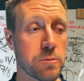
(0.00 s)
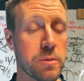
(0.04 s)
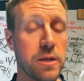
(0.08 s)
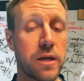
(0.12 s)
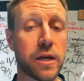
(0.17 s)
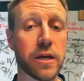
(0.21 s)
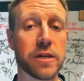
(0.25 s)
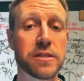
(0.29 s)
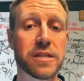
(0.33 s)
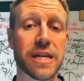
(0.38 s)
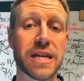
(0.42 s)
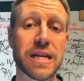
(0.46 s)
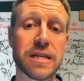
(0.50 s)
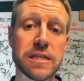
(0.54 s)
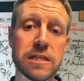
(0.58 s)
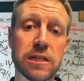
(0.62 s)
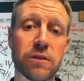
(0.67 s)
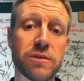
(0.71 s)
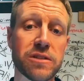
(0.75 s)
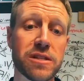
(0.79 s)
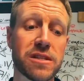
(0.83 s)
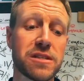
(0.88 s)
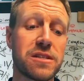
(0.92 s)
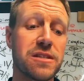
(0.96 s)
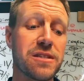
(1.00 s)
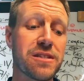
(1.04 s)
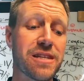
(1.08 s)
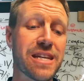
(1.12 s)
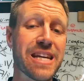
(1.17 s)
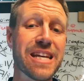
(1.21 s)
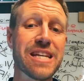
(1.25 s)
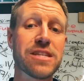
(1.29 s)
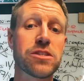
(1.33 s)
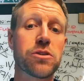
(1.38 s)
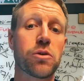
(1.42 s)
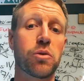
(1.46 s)
because insulin resistance
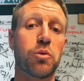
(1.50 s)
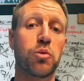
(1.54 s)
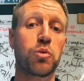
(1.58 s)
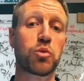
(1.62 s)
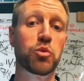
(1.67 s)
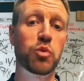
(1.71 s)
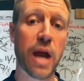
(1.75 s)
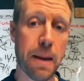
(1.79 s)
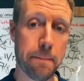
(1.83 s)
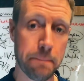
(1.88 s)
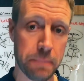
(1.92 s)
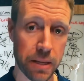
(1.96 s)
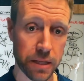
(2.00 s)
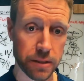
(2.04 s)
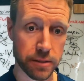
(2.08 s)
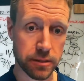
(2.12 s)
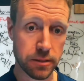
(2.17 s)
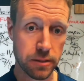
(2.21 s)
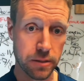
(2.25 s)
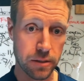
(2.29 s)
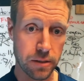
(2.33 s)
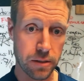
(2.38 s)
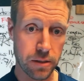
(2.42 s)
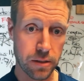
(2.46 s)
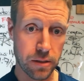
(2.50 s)
is rampant.